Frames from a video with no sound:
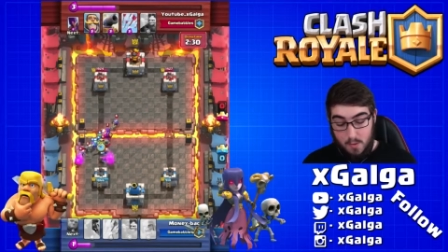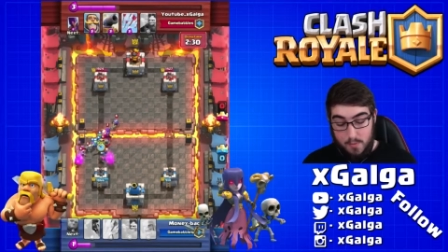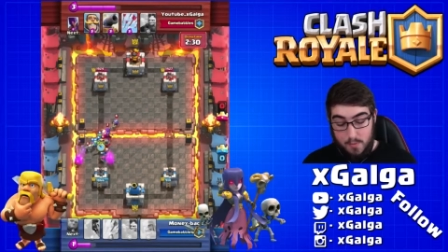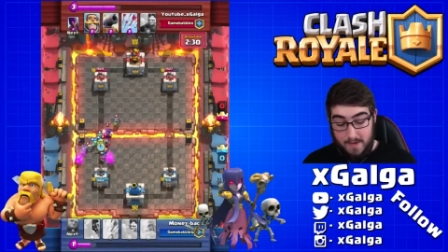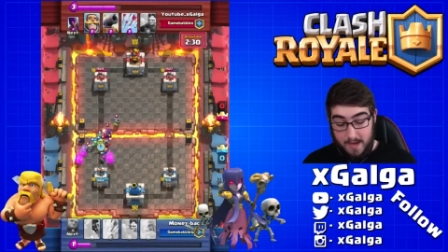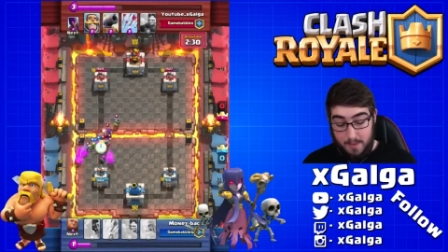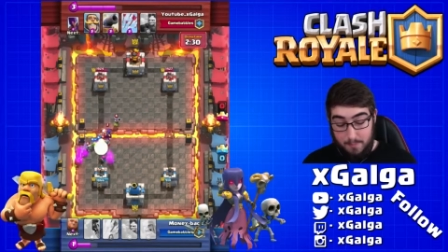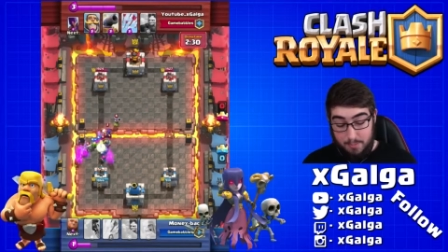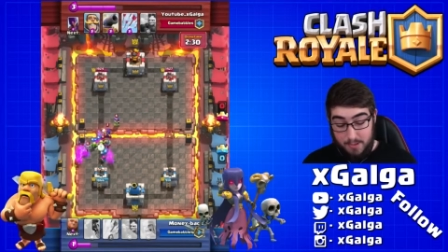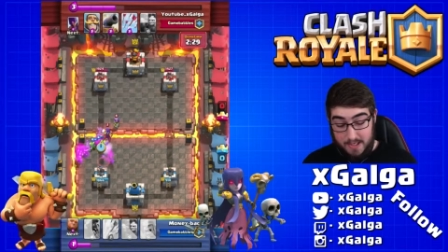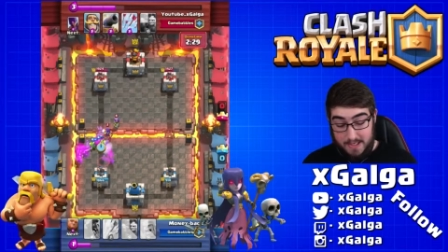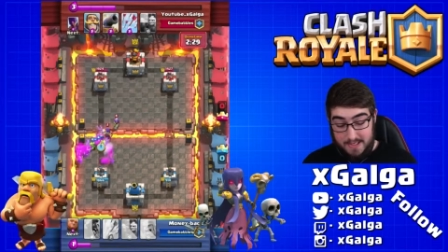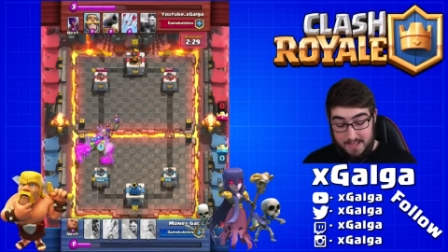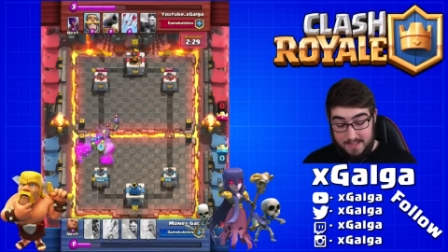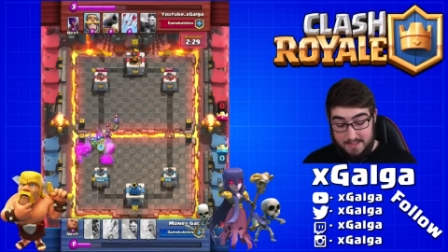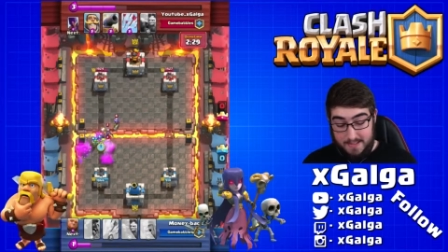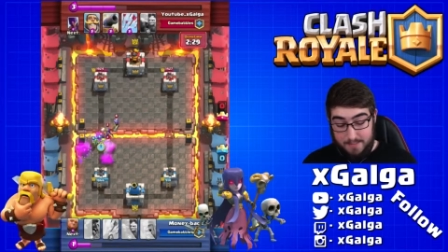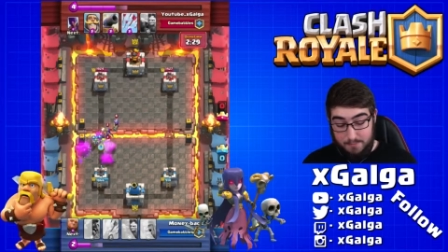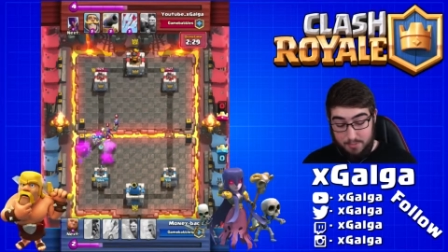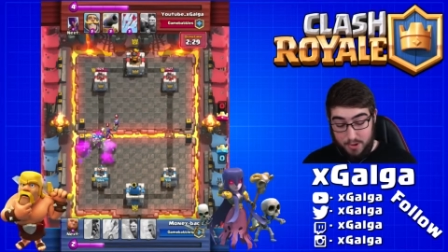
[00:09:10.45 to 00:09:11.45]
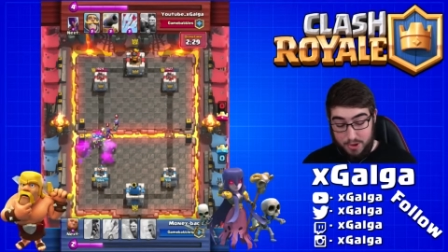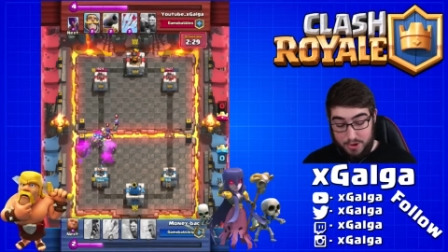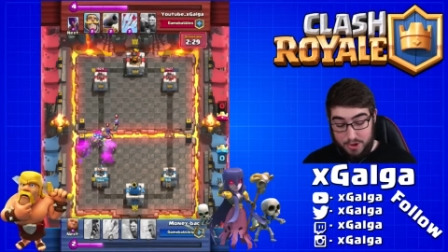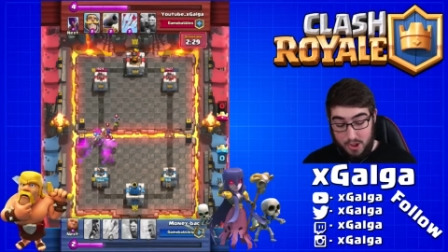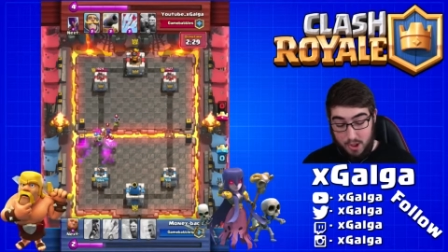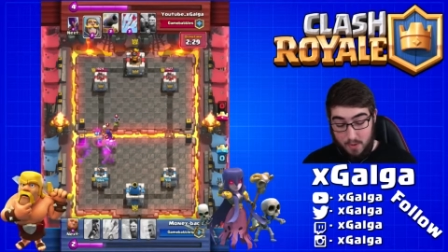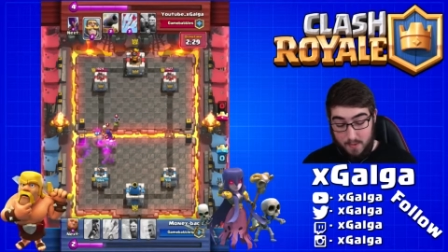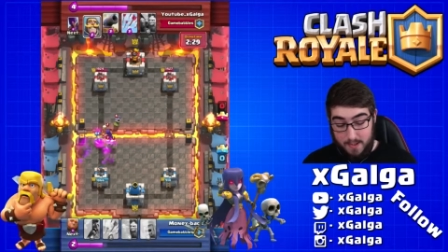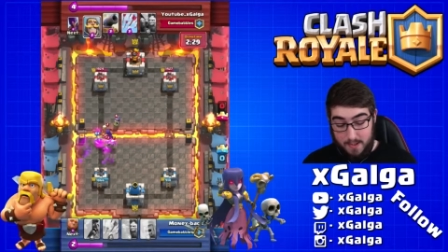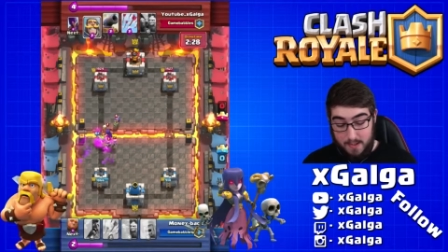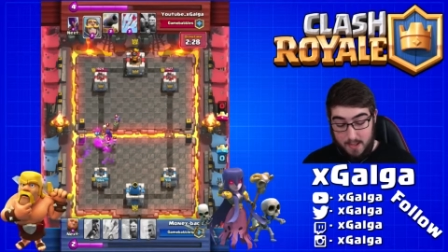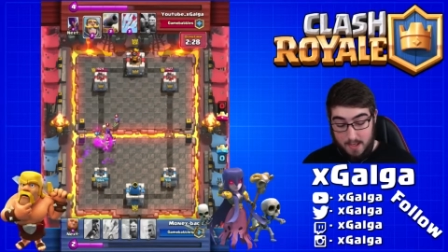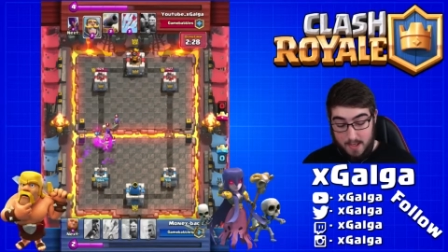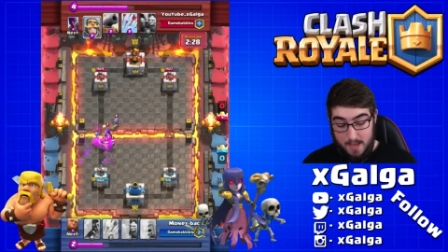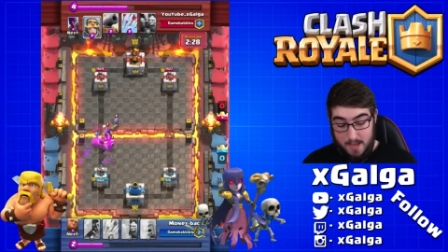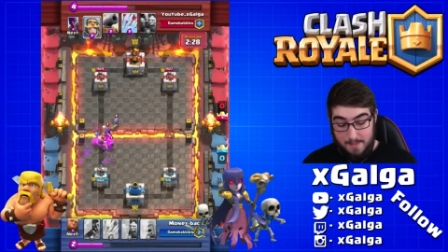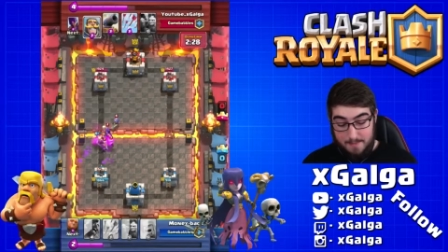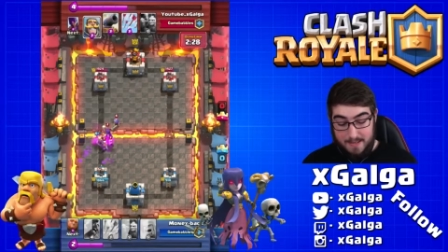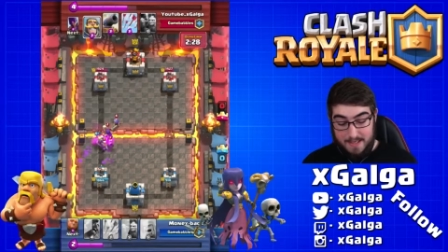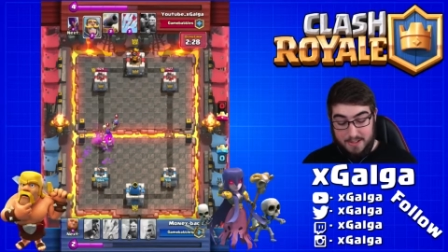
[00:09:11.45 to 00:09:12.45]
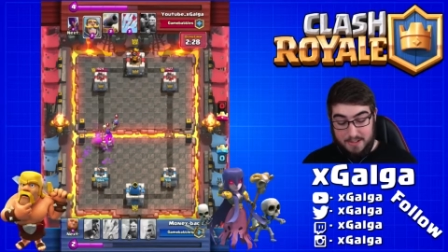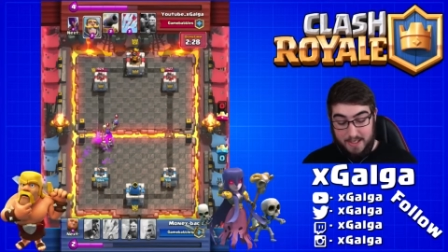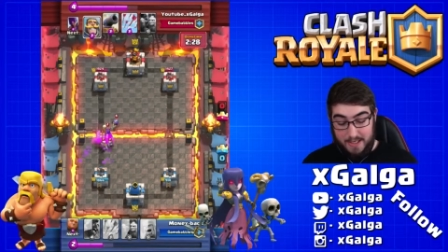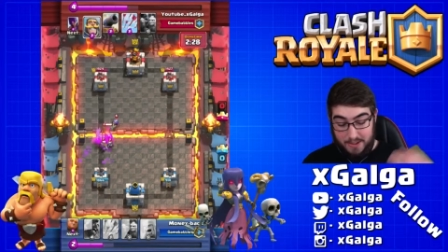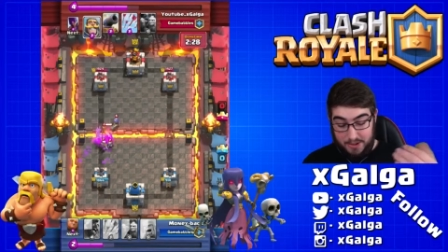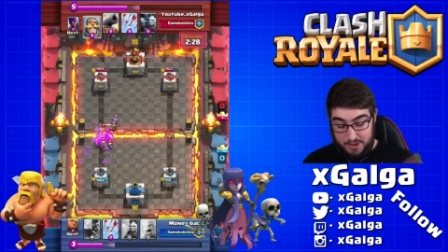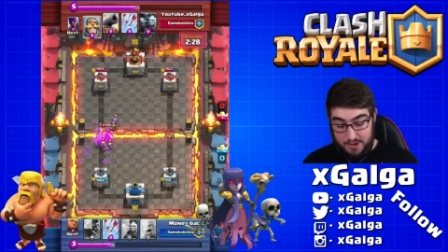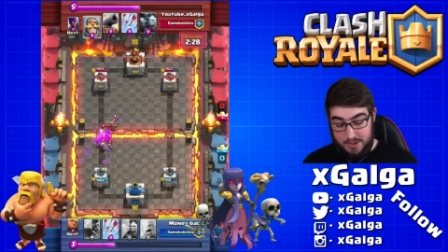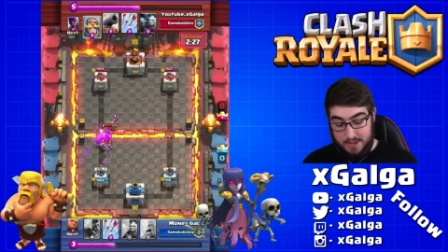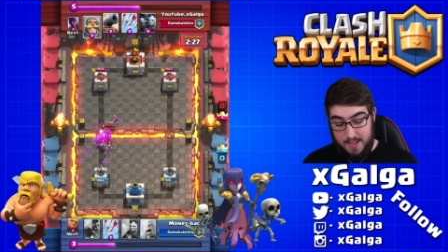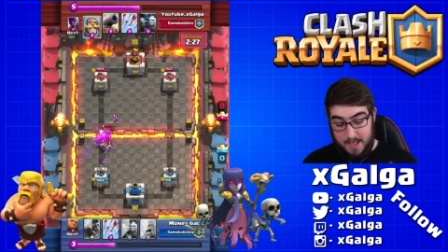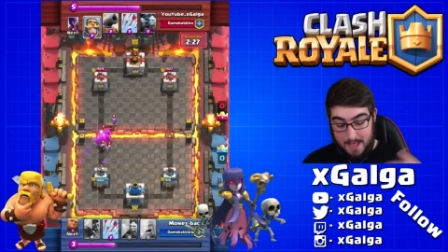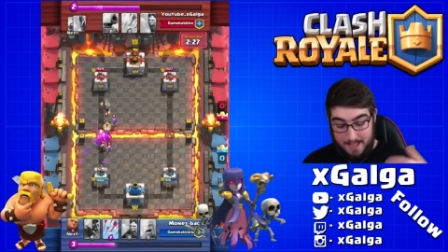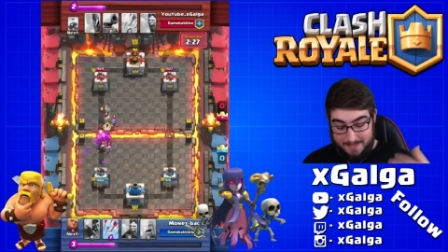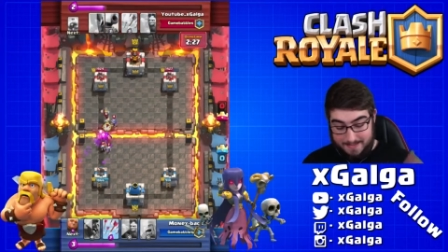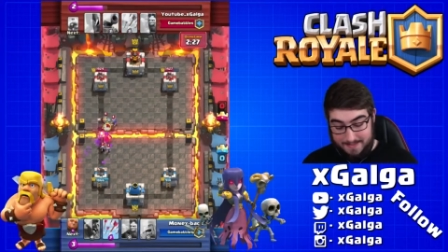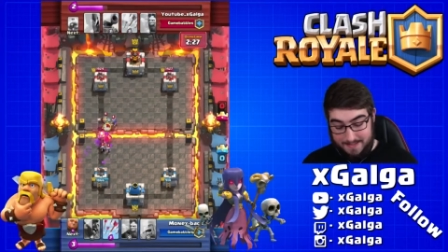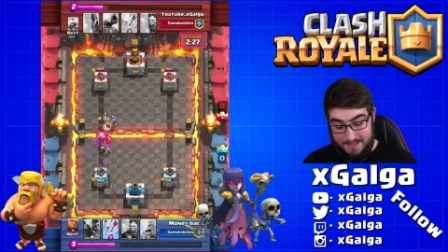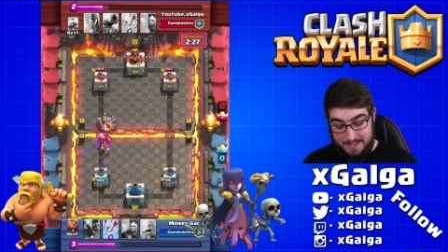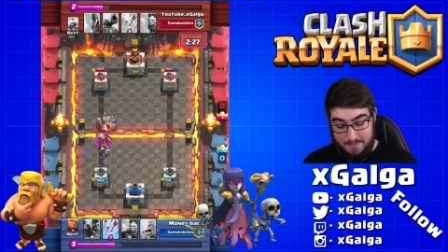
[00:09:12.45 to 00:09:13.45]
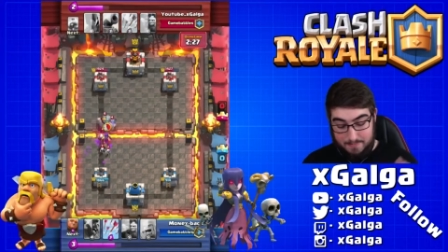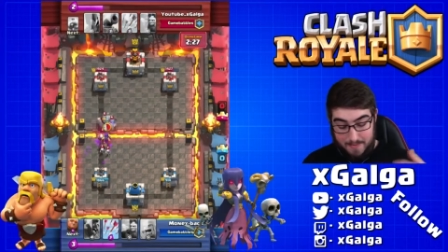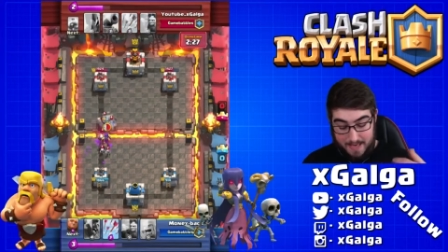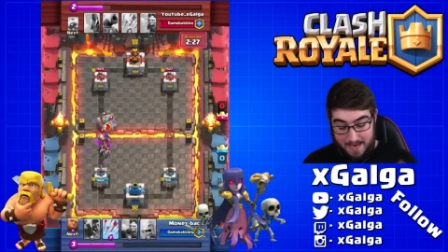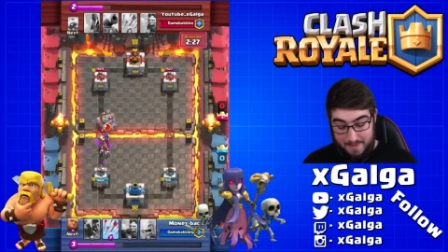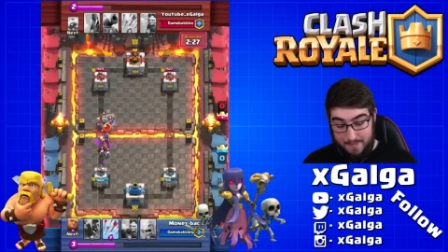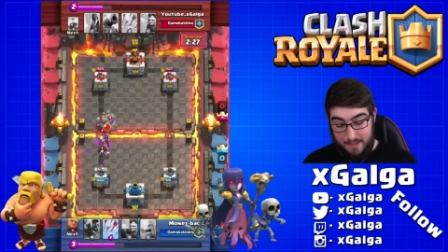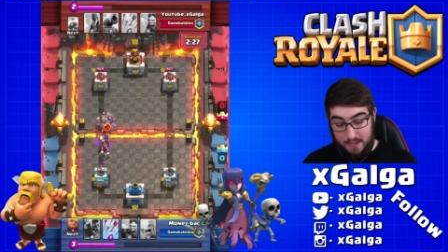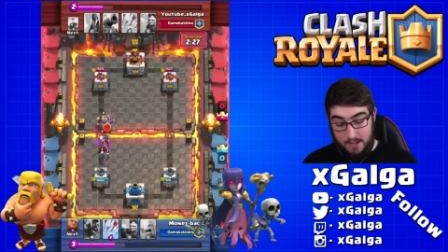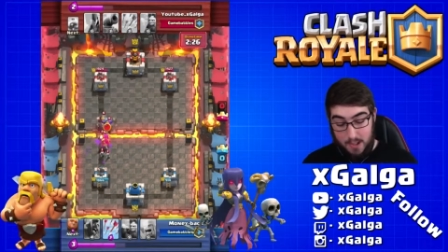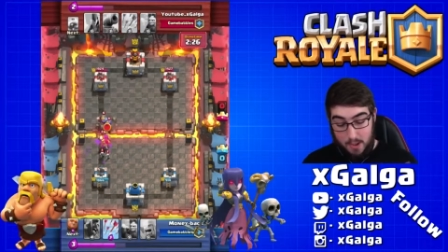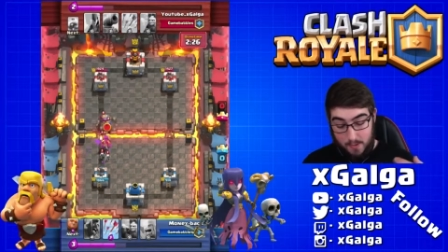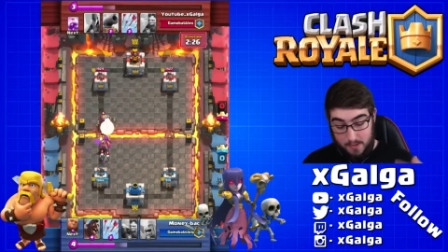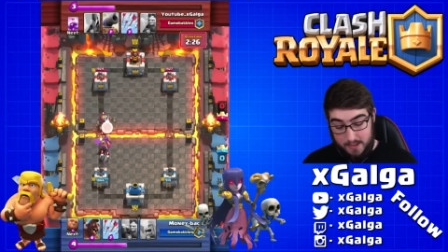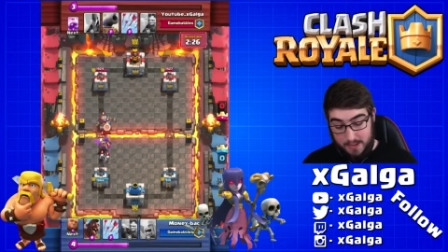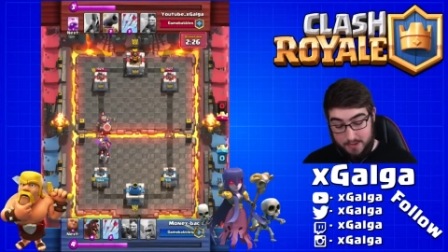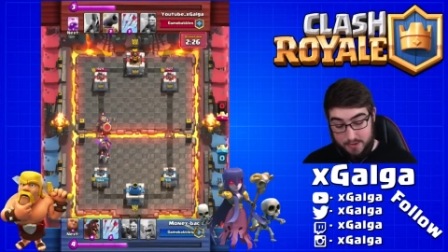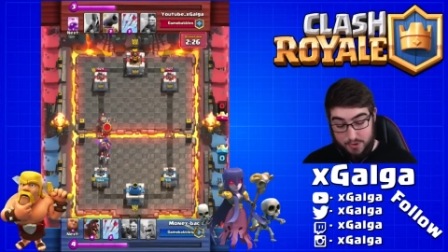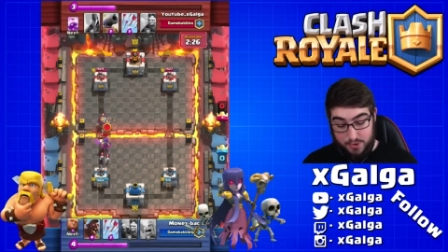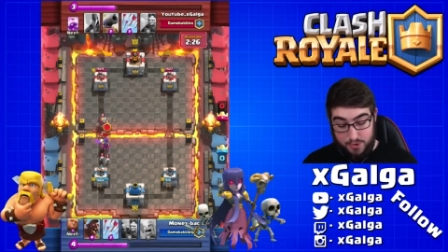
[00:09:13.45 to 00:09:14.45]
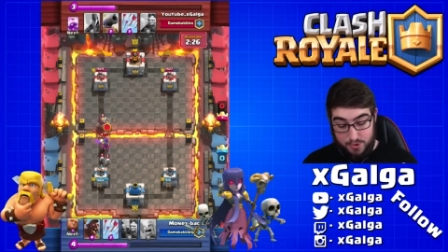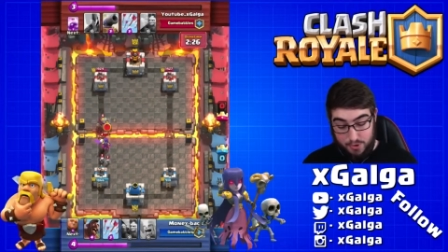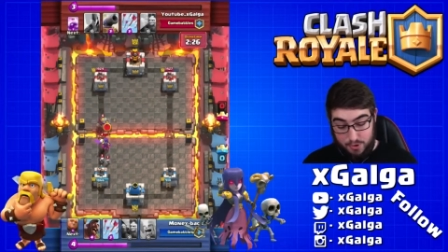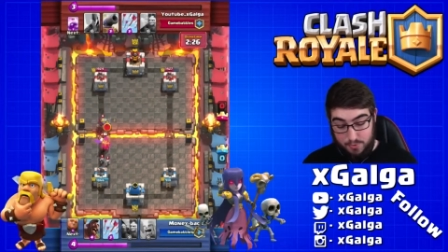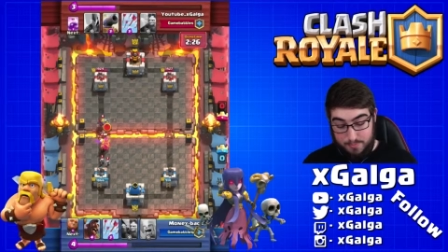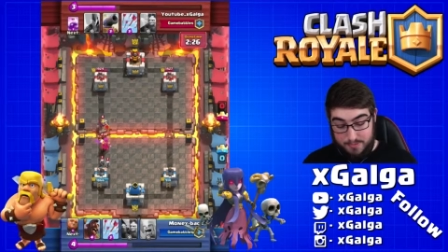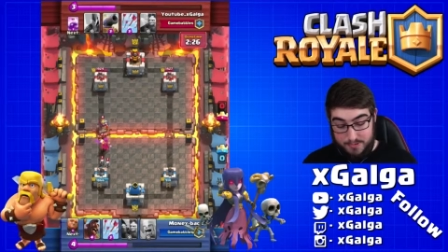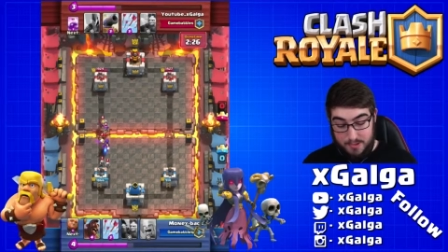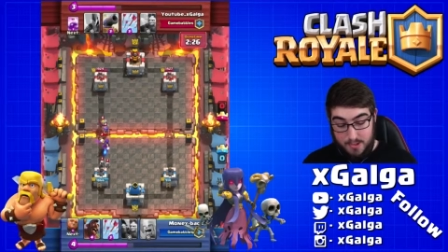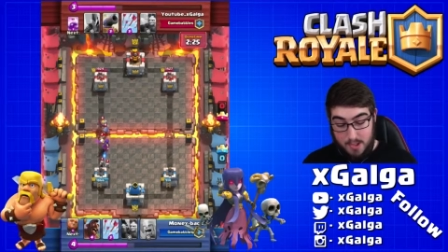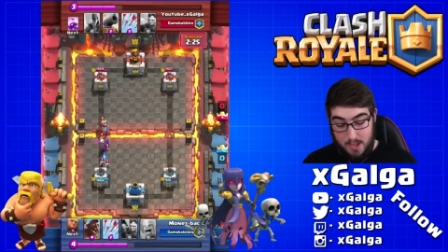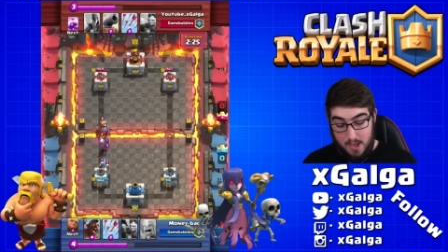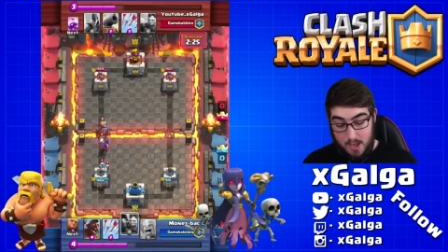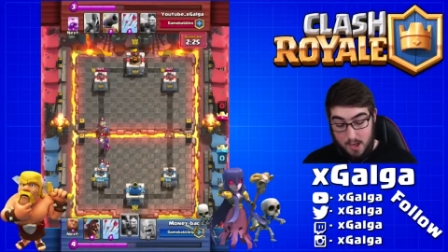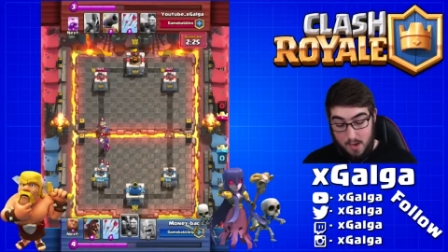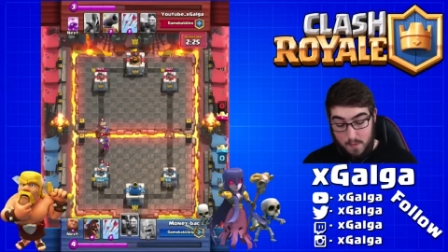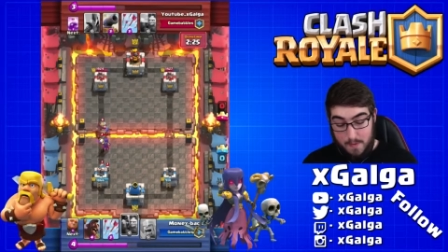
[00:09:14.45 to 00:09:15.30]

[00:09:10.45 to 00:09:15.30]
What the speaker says: We've got a pretty decent push going, but he's like just constantly spamming low elixir troops.